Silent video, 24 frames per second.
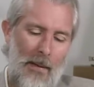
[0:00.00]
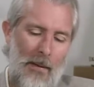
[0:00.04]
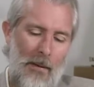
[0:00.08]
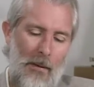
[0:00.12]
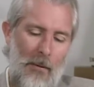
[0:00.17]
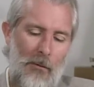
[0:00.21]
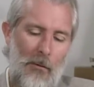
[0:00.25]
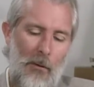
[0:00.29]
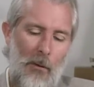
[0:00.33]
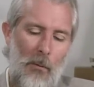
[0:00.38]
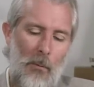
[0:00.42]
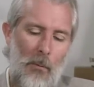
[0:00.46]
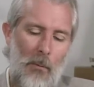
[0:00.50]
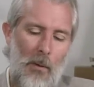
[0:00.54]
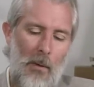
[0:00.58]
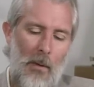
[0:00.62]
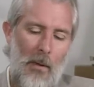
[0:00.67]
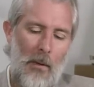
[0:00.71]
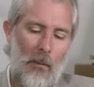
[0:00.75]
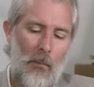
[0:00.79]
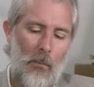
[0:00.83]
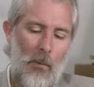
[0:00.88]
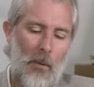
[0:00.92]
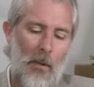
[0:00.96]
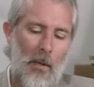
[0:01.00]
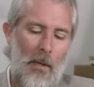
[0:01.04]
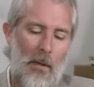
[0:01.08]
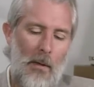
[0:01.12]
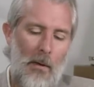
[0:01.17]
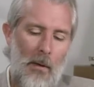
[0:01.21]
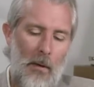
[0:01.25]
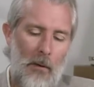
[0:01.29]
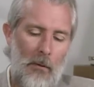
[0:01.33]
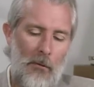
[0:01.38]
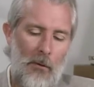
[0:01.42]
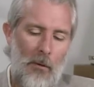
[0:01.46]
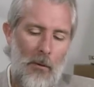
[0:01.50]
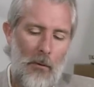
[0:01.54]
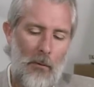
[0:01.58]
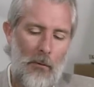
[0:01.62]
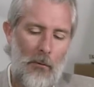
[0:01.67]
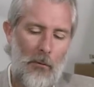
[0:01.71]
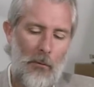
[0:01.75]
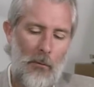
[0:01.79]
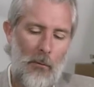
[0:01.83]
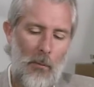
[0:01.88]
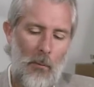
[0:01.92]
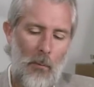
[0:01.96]
So it really does go
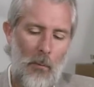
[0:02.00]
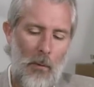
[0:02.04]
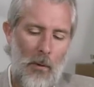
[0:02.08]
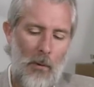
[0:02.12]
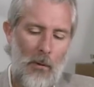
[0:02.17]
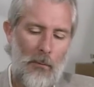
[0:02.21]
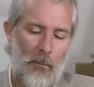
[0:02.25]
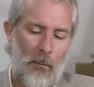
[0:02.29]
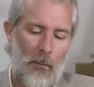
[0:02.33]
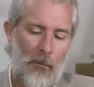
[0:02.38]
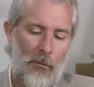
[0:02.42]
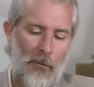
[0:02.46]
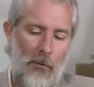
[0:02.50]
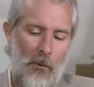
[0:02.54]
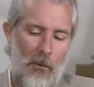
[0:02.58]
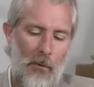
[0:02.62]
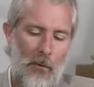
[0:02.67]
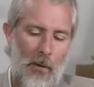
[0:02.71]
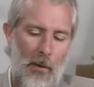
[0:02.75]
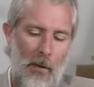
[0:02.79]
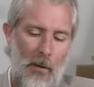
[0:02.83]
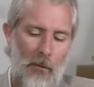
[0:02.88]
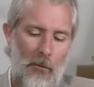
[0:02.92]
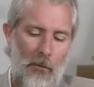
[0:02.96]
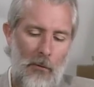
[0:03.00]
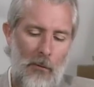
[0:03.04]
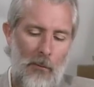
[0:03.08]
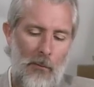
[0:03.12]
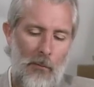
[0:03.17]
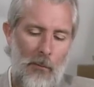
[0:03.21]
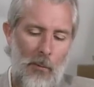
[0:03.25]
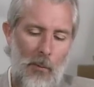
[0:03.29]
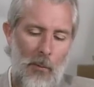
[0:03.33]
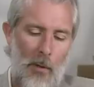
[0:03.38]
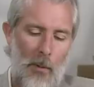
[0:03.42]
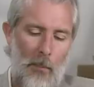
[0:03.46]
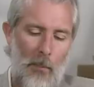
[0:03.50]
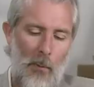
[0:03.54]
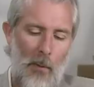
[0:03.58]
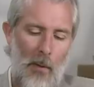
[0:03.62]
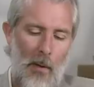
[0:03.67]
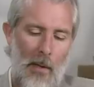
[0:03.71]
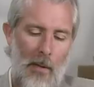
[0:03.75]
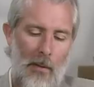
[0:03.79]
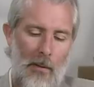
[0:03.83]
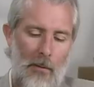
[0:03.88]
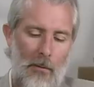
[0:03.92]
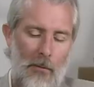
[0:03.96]
through a wonderful series of quite
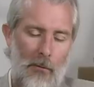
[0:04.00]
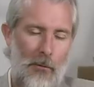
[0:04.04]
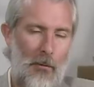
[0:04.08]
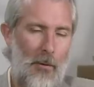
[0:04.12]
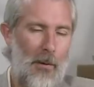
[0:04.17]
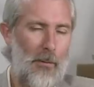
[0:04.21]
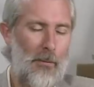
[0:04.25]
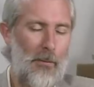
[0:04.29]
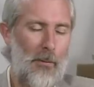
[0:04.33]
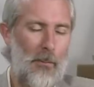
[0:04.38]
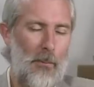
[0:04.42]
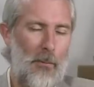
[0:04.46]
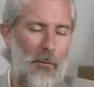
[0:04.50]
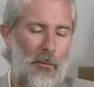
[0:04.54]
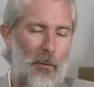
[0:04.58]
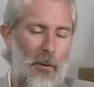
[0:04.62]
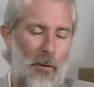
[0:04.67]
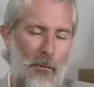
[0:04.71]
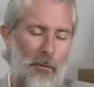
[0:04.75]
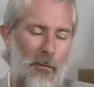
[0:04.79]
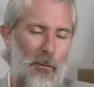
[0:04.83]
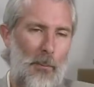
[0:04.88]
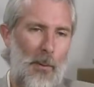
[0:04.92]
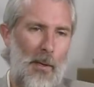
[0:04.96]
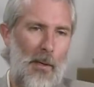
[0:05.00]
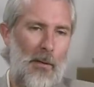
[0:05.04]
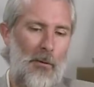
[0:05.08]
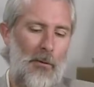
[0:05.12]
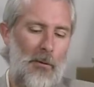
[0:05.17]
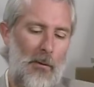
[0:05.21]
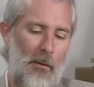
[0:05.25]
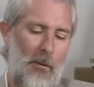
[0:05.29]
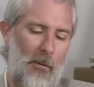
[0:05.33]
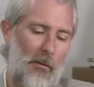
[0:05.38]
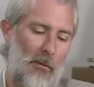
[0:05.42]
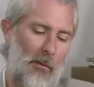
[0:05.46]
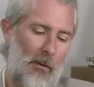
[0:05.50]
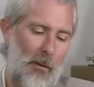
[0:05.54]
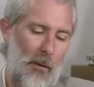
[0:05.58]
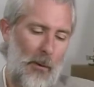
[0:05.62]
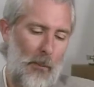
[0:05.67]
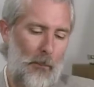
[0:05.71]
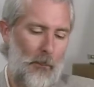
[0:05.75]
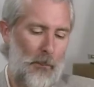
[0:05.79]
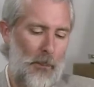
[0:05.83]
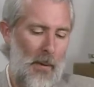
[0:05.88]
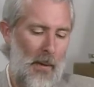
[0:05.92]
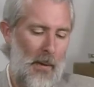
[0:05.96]
miraculous transformations,
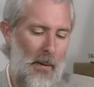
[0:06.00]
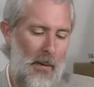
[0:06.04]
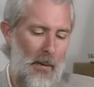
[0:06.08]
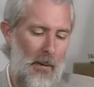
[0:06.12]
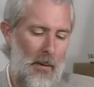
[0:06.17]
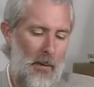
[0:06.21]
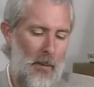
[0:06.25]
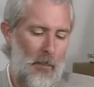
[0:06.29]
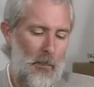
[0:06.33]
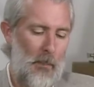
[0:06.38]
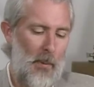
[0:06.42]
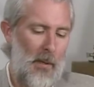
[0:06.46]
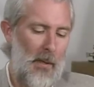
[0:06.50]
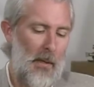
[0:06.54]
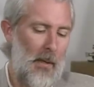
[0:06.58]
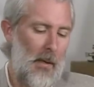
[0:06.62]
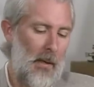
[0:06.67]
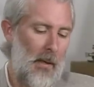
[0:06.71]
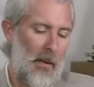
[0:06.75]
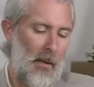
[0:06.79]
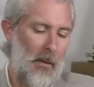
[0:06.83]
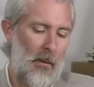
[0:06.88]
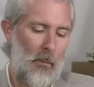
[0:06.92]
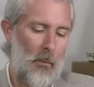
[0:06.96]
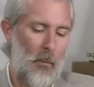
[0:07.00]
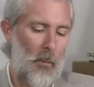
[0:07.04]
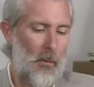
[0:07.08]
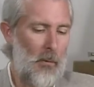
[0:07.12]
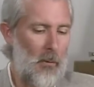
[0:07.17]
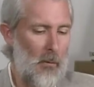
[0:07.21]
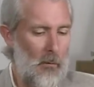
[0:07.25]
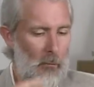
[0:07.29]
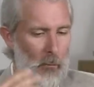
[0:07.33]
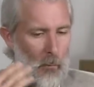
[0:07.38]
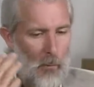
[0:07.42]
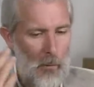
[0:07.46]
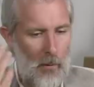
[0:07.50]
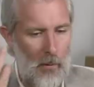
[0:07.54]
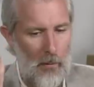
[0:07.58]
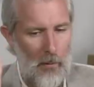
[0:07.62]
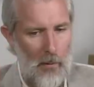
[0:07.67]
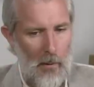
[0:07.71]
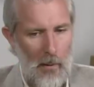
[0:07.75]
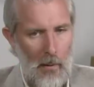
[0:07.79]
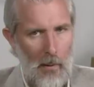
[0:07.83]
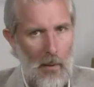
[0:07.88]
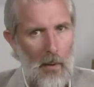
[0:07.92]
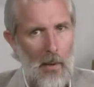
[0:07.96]
beginning whether it's with
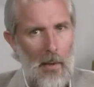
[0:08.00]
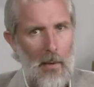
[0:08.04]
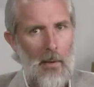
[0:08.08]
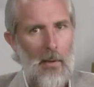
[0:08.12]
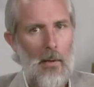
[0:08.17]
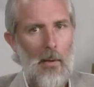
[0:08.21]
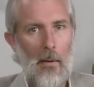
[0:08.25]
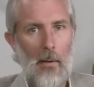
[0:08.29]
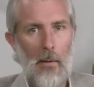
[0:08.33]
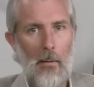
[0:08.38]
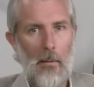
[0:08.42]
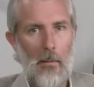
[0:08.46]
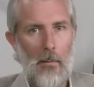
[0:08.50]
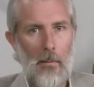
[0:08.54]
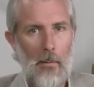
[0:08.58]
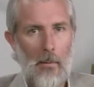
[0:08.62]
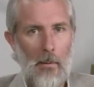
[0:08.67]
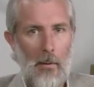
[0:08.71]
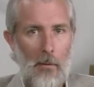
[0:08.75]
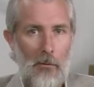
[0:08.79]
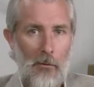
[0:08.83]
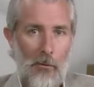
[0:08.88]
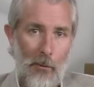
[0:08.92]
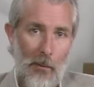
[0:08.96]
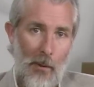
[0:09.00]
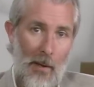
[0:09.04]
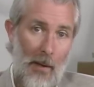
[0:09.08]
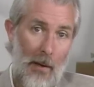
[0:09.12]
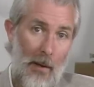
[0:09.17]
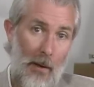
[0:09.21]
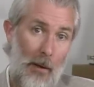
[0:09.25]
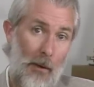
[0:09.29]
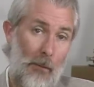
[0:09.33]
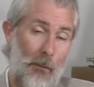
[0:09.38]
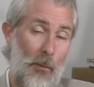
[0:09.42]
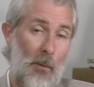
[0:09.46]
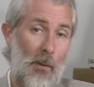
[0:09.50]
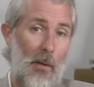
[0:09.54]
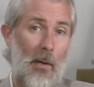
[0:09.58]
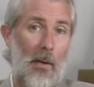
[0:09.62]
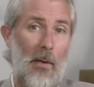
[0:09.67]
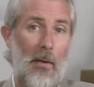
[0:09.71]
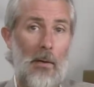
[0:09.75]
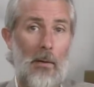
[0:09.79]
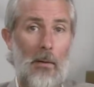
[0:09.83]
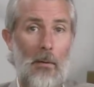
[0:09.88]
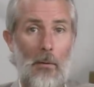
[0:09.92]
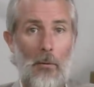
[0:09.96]
an idea that you have or an
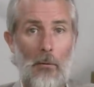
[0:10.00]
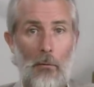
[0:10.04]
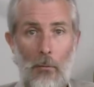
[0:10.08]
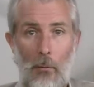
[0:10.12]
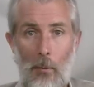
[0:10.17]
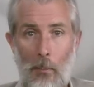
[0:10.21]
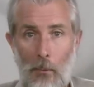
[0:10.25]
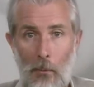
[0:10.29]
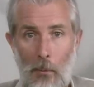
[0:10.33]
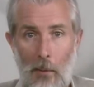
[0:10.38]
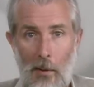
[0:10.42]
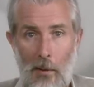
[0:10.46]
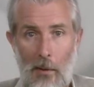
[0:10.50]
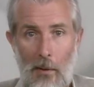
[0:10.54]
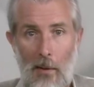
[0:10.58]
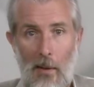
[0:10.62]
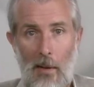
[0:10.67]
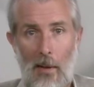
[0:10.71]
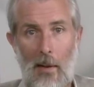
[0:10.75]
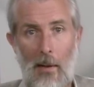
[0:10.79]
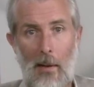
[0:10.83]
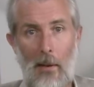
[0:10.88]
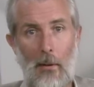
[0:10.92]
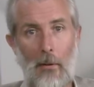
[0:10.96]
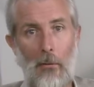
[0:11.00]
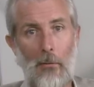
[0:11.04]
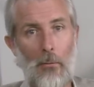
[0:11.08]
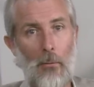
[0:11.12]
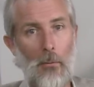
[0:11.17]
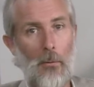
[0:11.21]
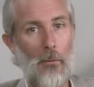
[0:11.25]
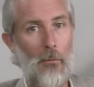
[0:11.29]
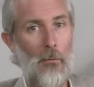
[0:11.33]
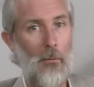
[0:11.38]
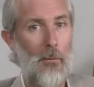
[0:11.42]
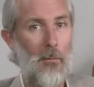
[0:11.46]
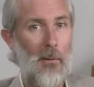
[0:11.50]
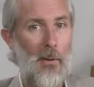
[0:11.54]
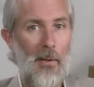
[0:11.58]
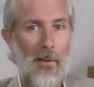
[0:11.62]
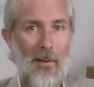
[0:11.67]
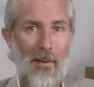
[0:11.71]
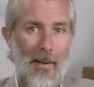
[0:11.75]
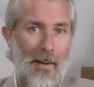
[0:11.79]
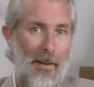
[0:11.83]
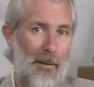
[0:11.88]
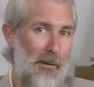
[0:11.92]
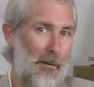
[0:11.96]
idea that a scriptwriter has or sort of a
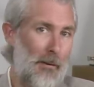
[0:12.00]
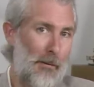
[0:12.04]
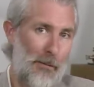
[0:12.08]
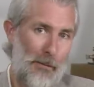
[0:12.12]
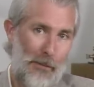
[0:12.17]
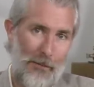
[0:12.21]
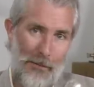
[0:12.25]
collective